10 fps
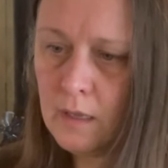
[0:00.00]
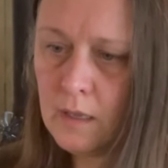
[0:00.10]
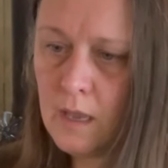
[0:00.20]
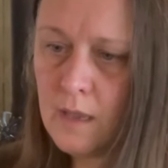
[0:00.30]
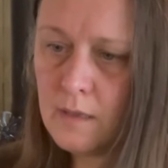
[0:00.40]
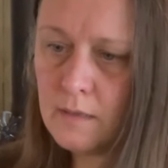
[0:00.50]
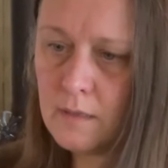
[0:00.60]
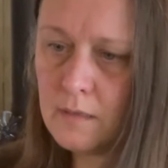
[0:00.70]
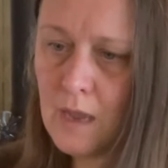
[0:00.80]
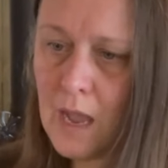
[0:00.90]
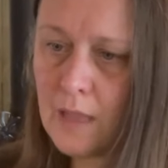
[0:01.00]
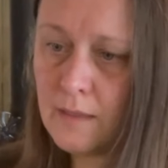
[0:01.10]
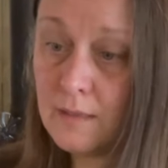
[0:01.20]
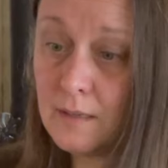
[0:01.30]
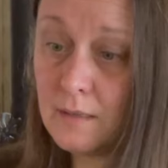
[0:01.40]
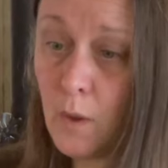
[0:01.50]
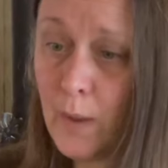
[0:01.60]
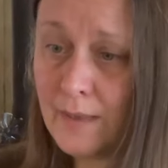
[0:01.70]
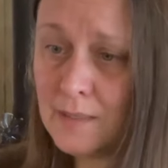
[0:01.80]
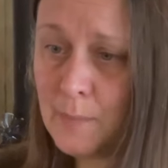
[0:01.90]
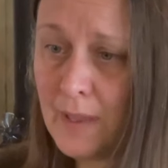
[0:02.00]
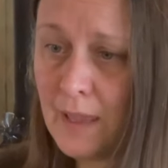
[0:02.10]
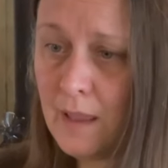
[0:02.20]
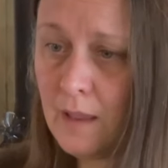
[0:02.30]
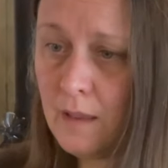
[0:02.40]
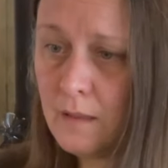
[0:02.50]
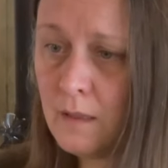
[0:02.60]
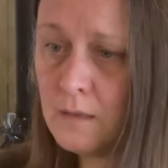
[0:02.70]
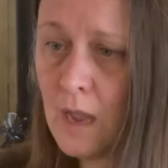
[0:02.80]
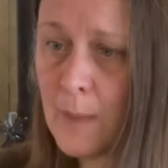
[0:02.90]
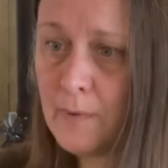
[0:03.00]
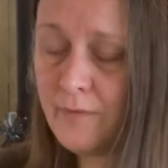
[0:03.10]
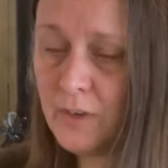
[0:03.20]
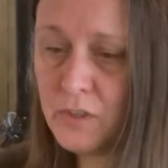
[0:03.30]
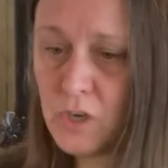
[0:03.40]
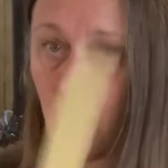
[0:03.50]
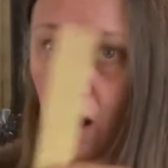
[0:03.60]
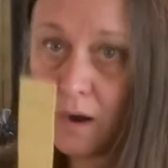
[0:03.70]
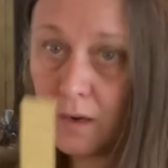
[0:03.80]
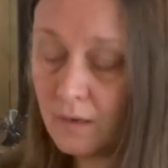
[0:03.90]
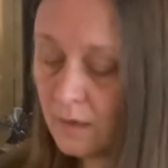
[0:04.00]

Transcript: because the top, this is going to be the top of your jar.